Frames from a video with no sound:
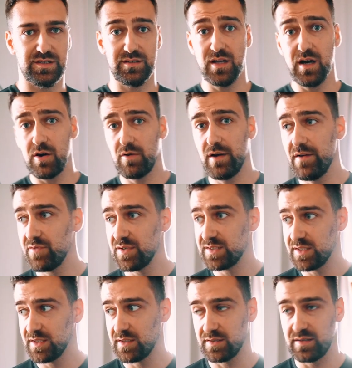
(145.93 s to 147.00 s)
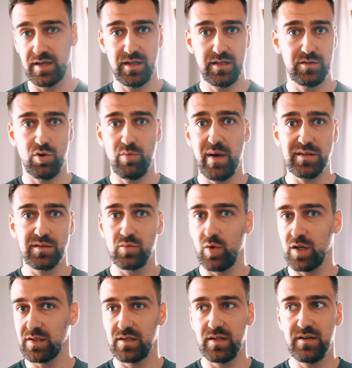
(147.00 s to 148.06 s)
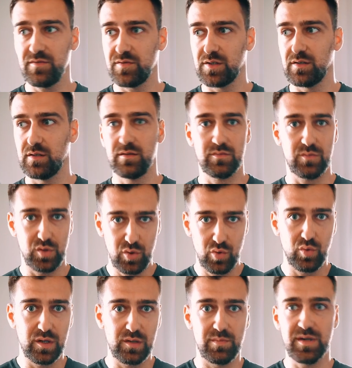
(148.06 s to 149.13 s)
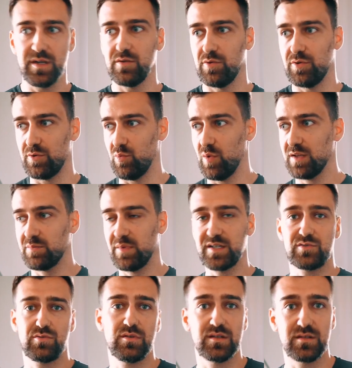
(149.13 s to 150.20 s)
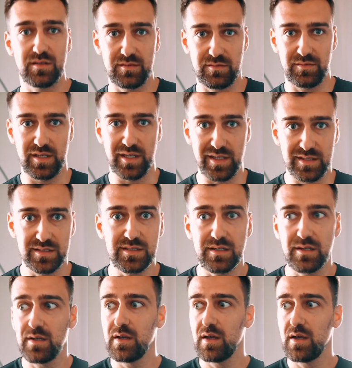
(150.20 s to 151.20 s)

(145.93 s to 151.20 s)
And now every single day, no matter what level you will be or what my student is,